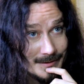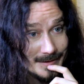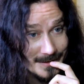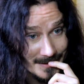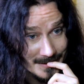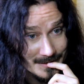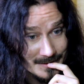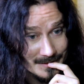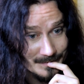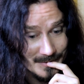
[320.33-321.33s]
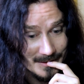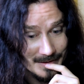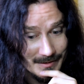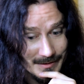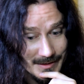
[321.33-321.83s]
yes,
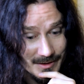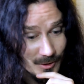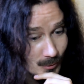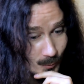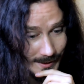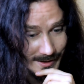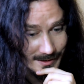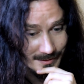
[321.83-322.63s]
but in no way